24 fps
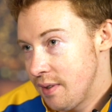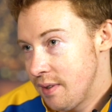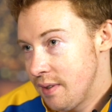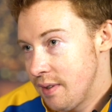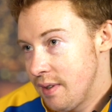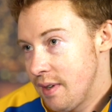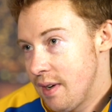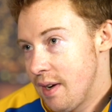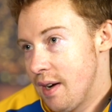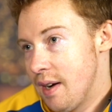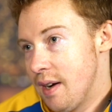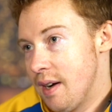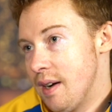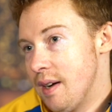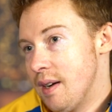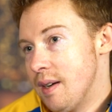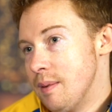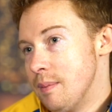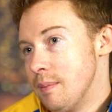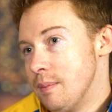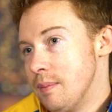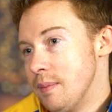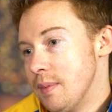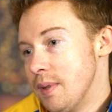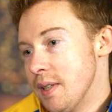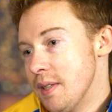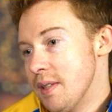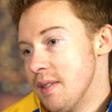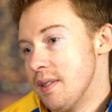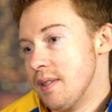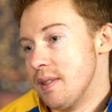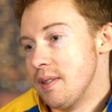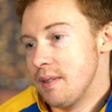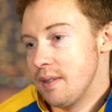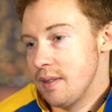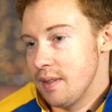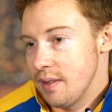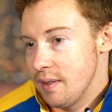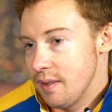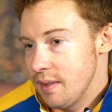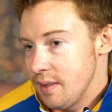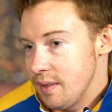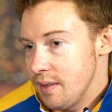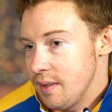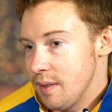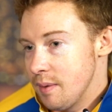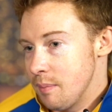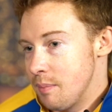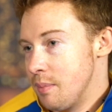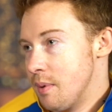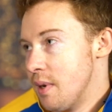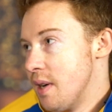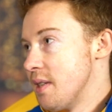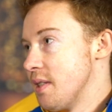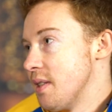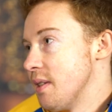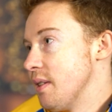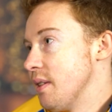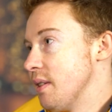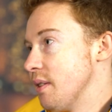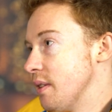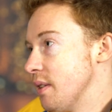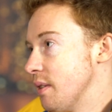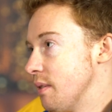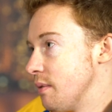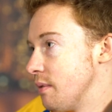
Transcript: because the president of the